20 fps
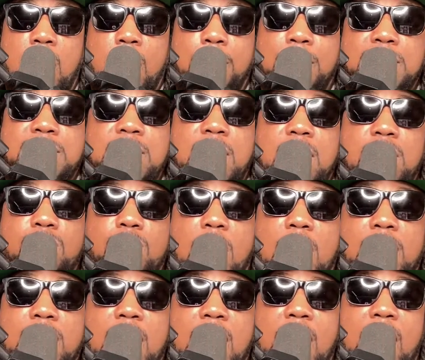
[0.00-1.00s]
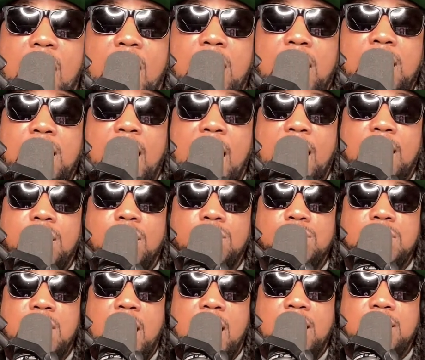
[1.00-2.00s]
I'm gonna tell you right now, I ain't got
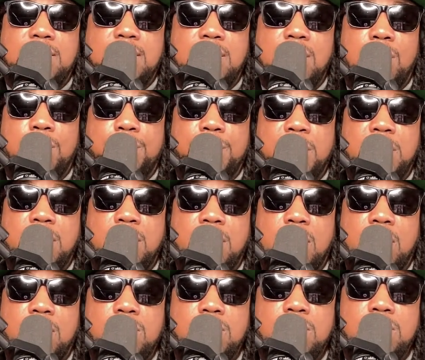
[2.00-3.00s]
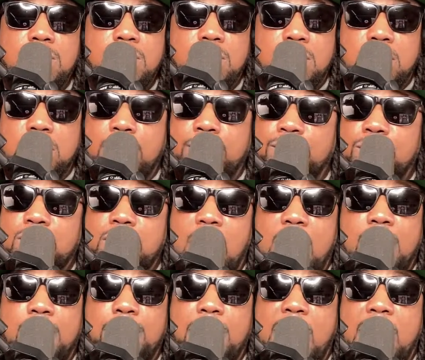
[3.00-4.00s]
no ties to no player though. Cause if you
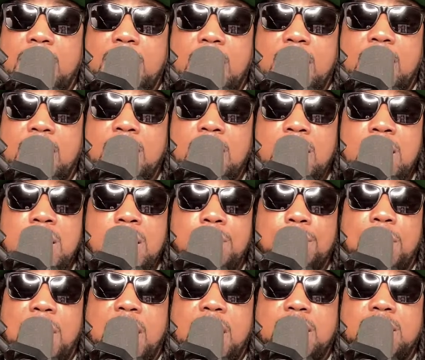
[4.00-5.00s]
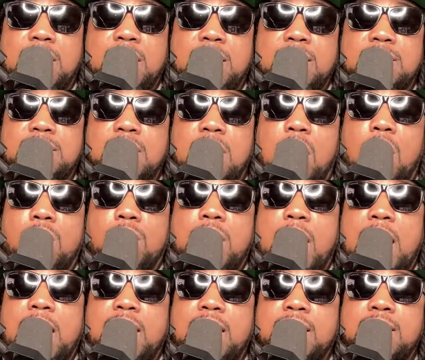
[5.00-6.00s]
think about that, man, listen,
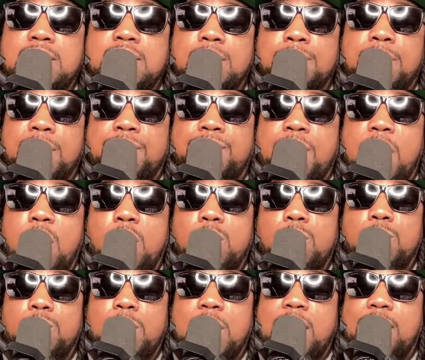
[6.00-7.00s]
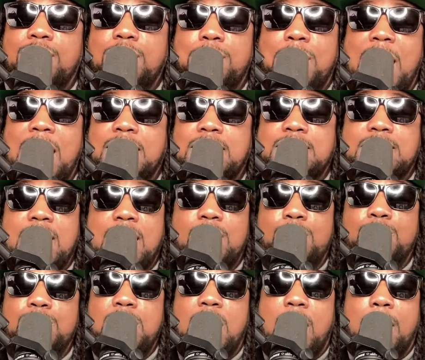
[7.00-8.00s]
okay, listen. Before everybody
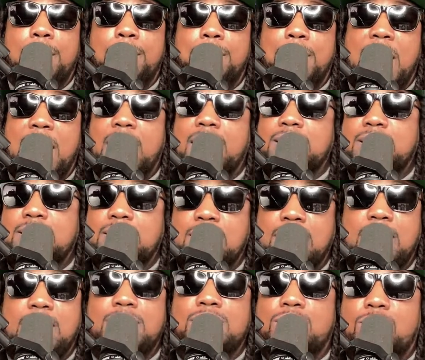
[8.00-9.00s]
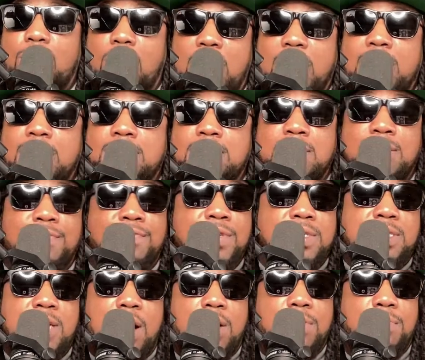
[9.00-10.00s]
say we are batshit crazy
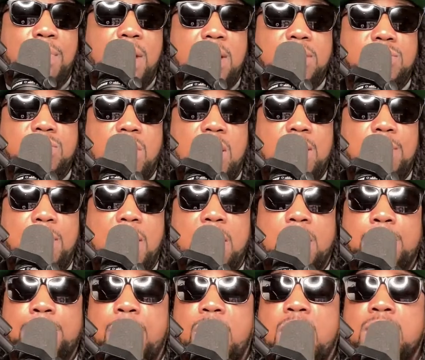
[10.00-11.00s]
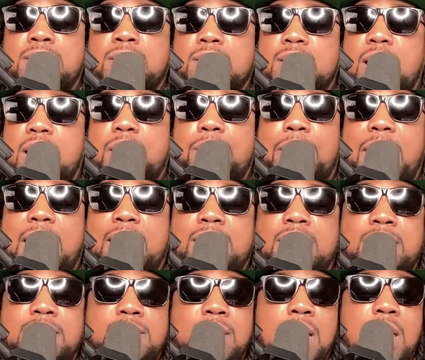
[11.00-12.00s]
for talking about Trey Micah Parsons, think about
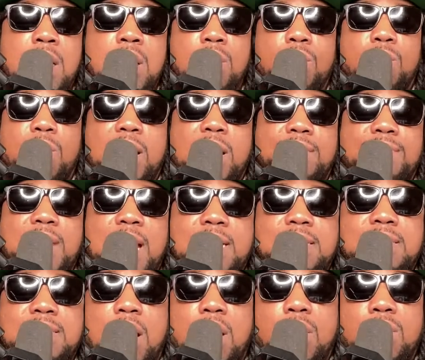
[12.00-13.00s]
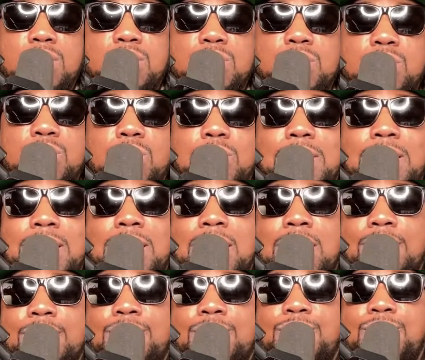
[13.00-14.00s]
this. What if they told you you can
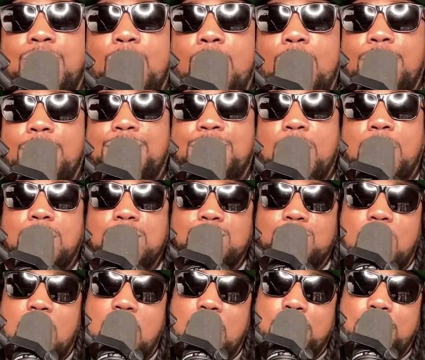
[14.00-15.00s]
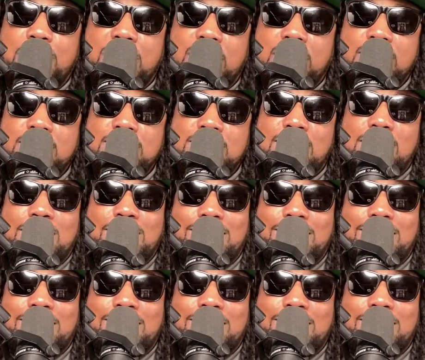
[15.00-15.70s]
get four first round picks?